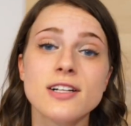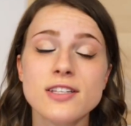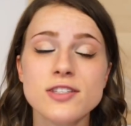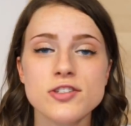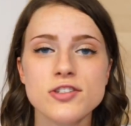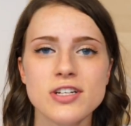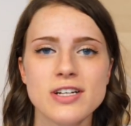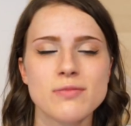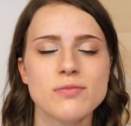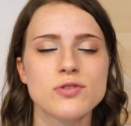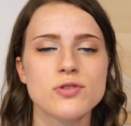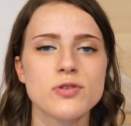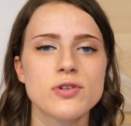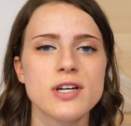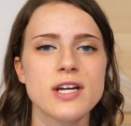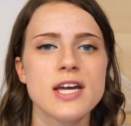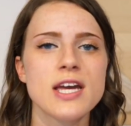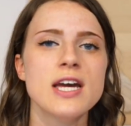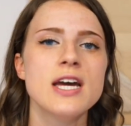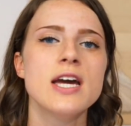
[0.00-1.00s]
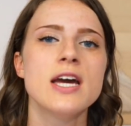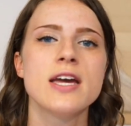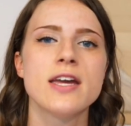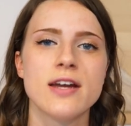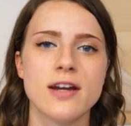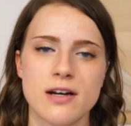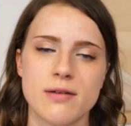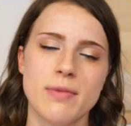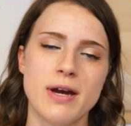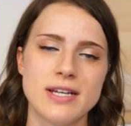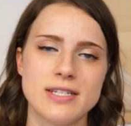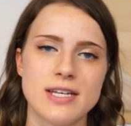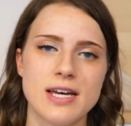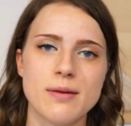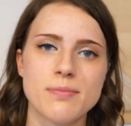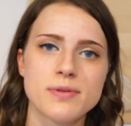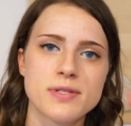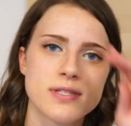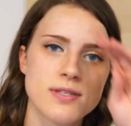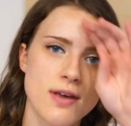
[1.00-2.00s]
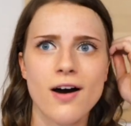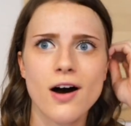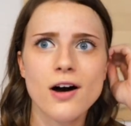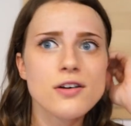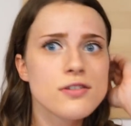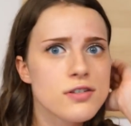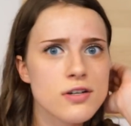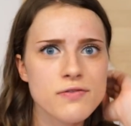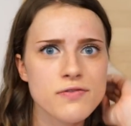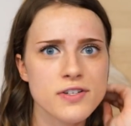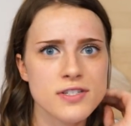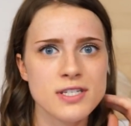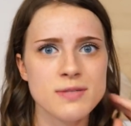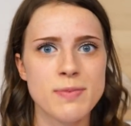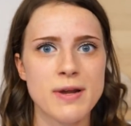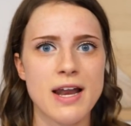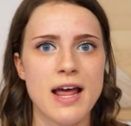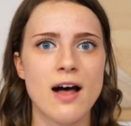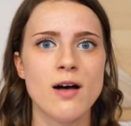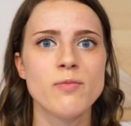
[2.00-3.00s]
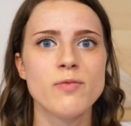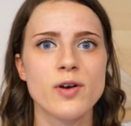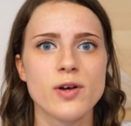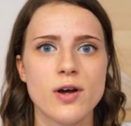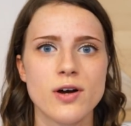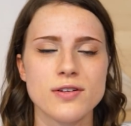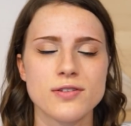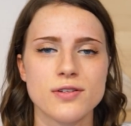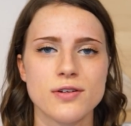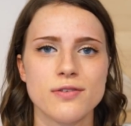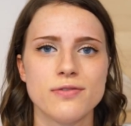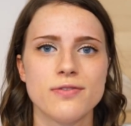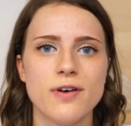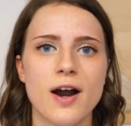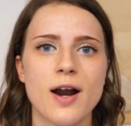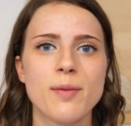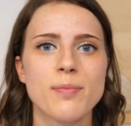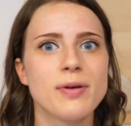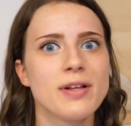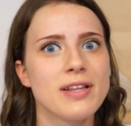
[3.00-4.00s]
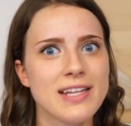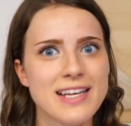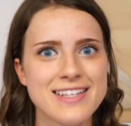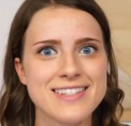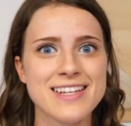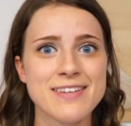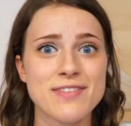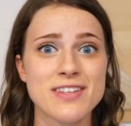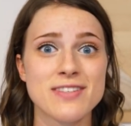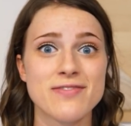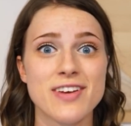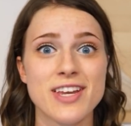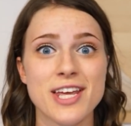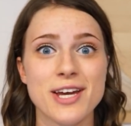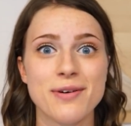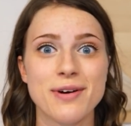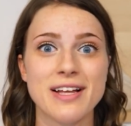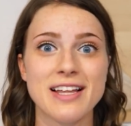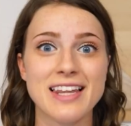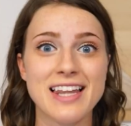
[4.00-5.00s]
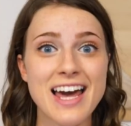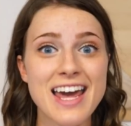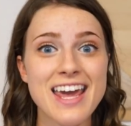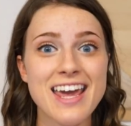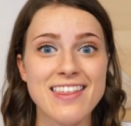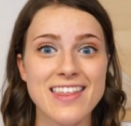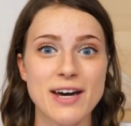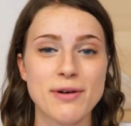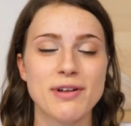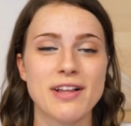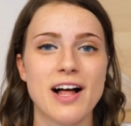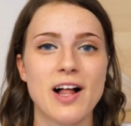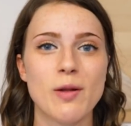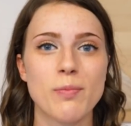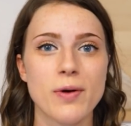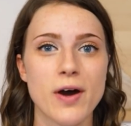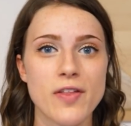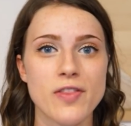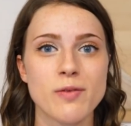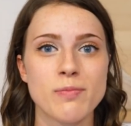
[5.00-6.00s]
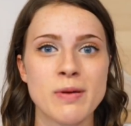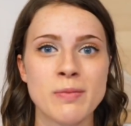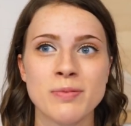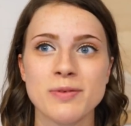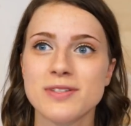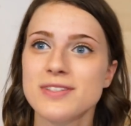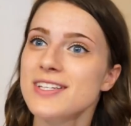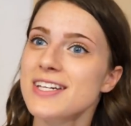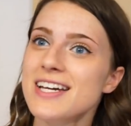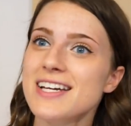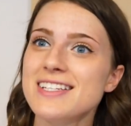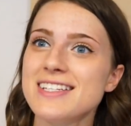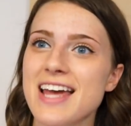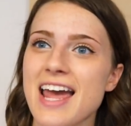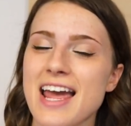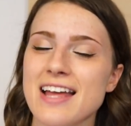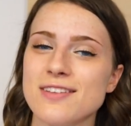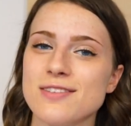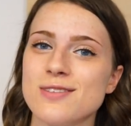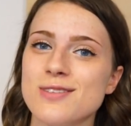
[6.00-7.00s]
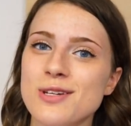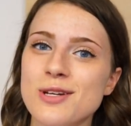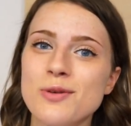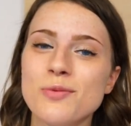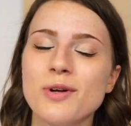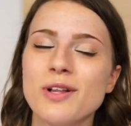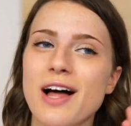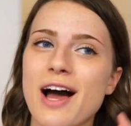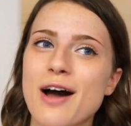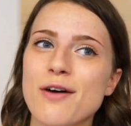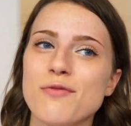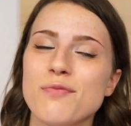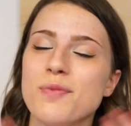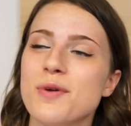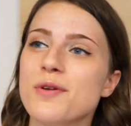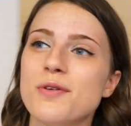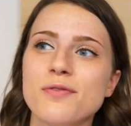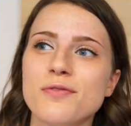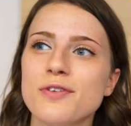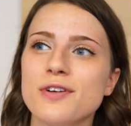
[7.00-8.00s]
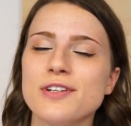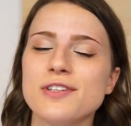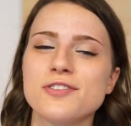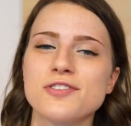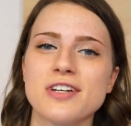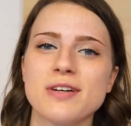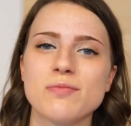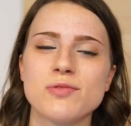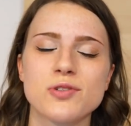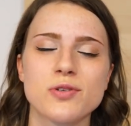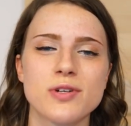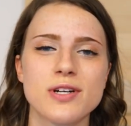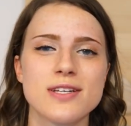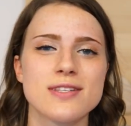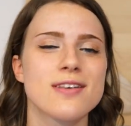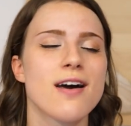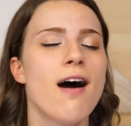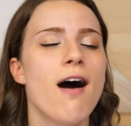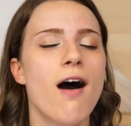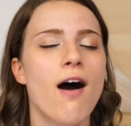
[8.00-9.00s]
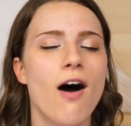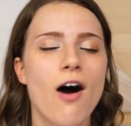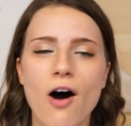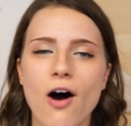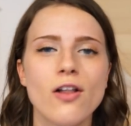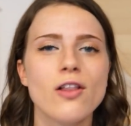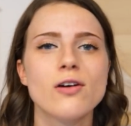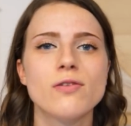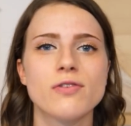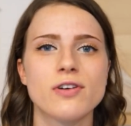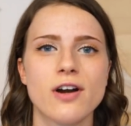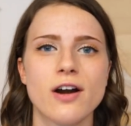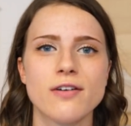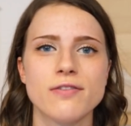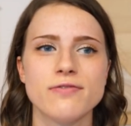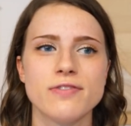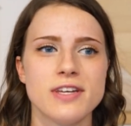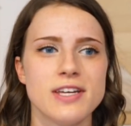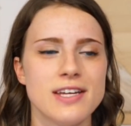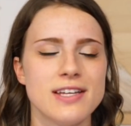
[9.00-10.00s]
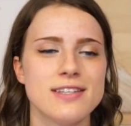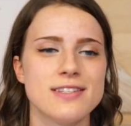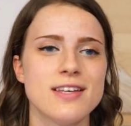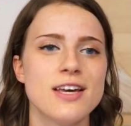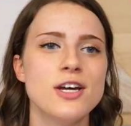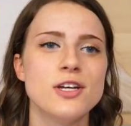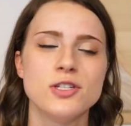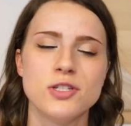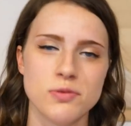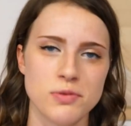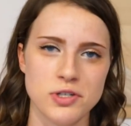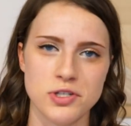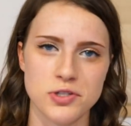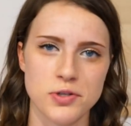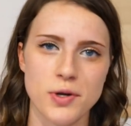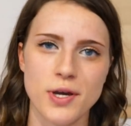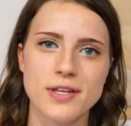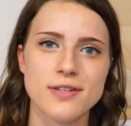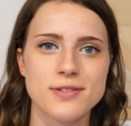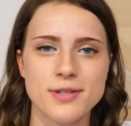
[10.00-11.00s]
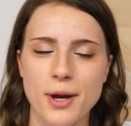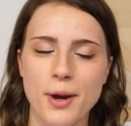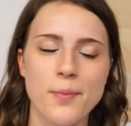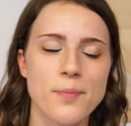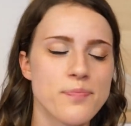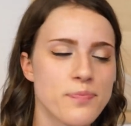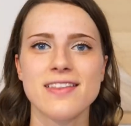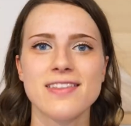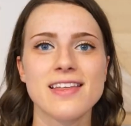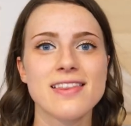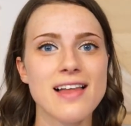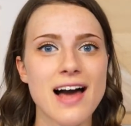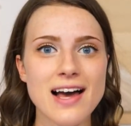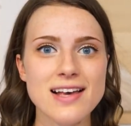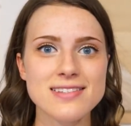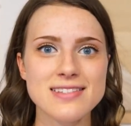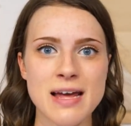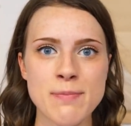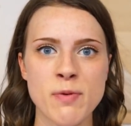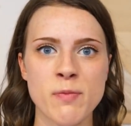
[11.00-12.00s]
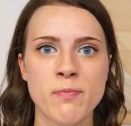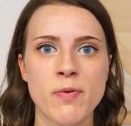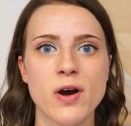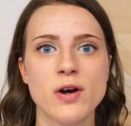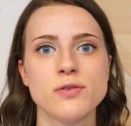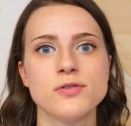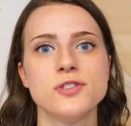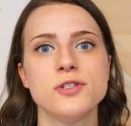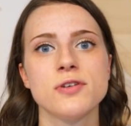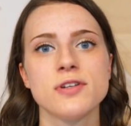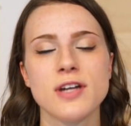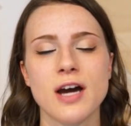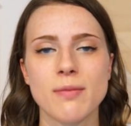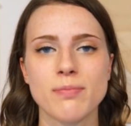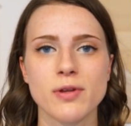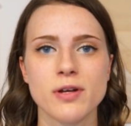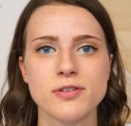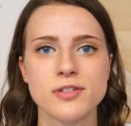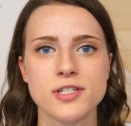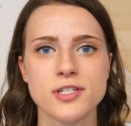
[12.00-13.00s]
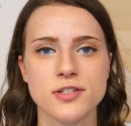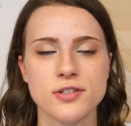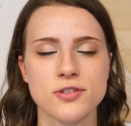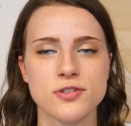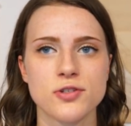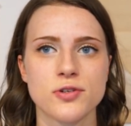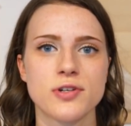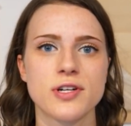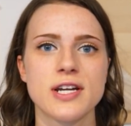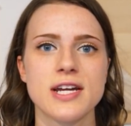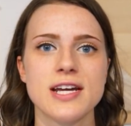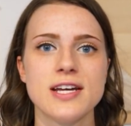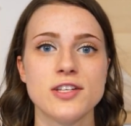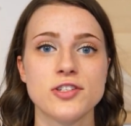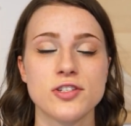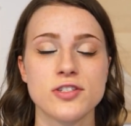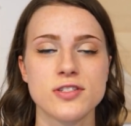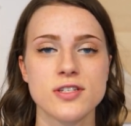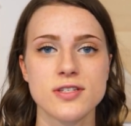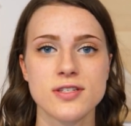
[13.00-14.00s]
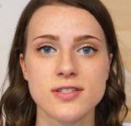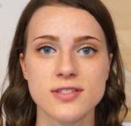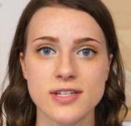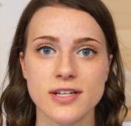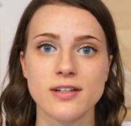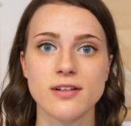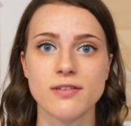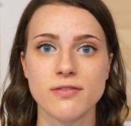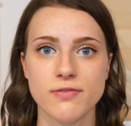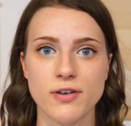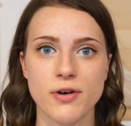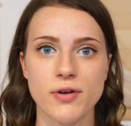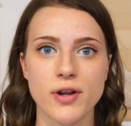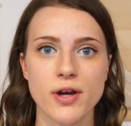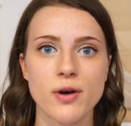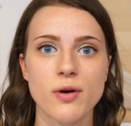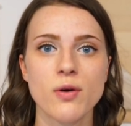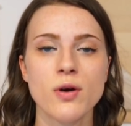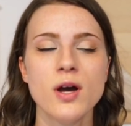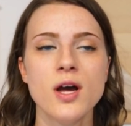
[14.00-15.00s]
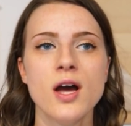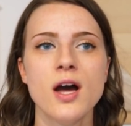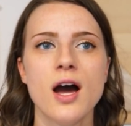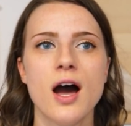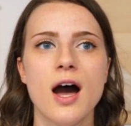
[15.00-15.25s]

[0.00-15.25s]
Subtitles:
Instagram story, here are my tips. Also, if this has been helpful at all so far, please give this video a like. That will help other people see it, and soon we'll have beautiful Instagram stories all over our feeds to enjoy. So the last type of post you can upload to your story is just a still photo.